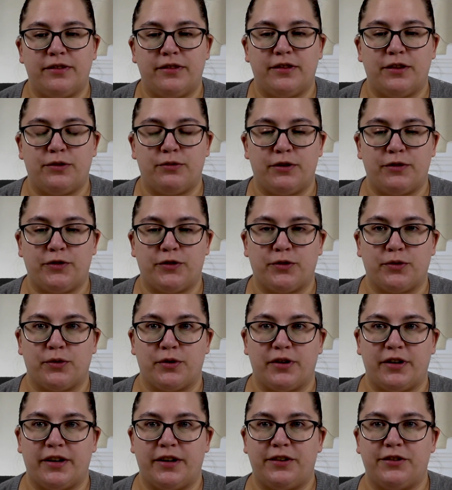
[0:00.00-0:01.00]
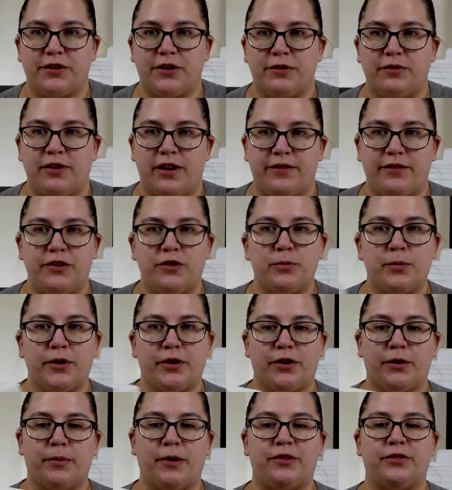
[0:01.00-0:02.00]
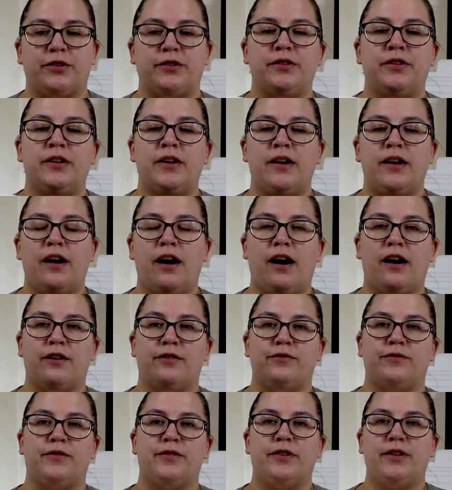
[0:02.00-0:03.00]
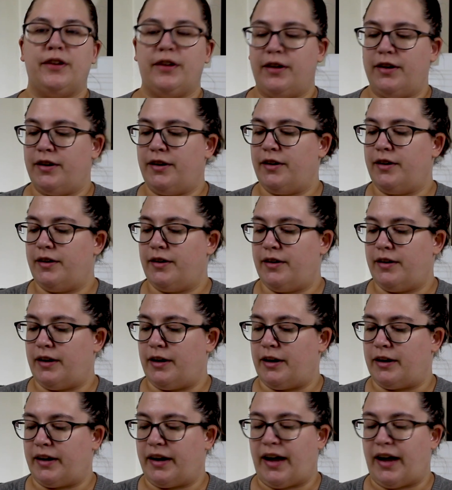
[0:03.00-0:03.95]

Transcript: the thrift store is a Ravensburger puzzle of a